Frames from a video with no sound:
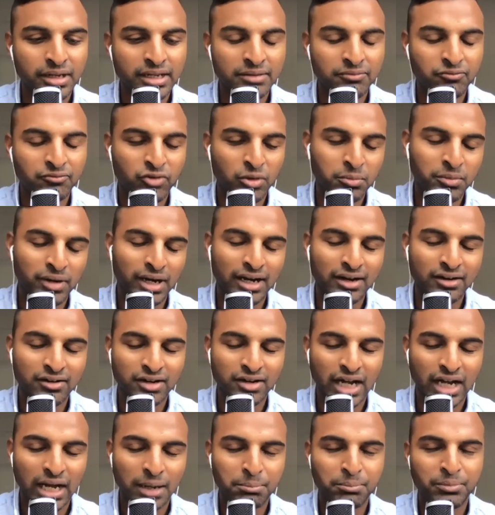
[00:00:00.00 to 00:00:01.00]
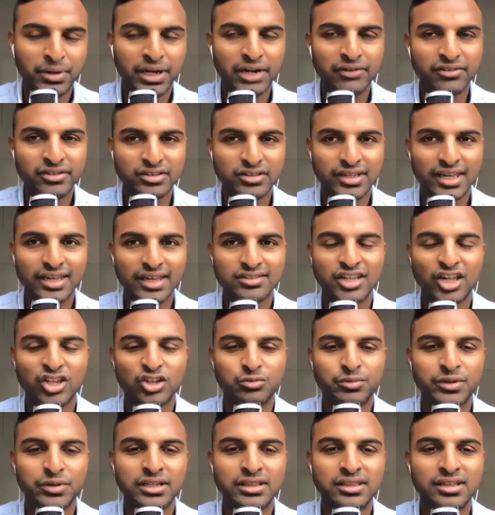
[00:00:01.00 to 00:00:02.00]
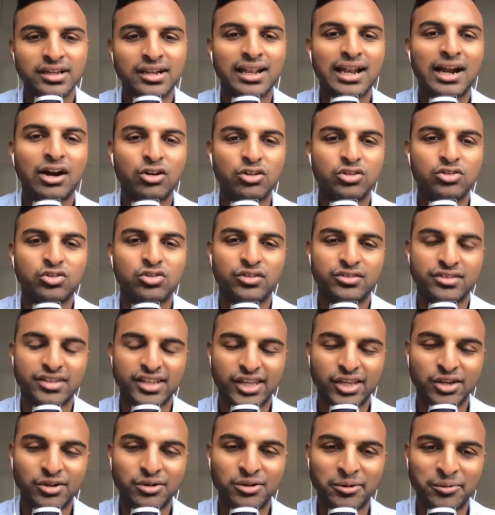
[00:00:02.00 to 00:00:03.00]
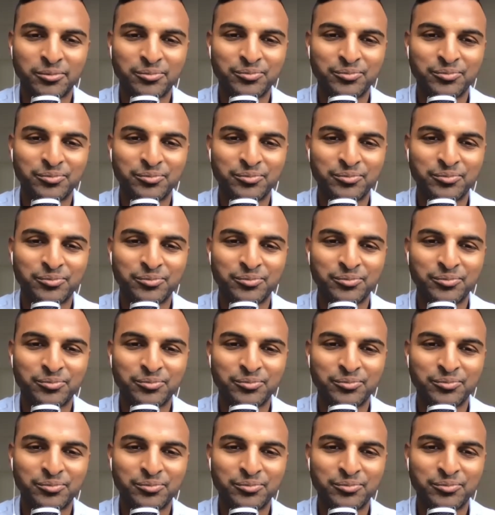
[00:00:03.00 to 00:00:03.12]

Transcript: from our previous guest has been the cloud is not secure.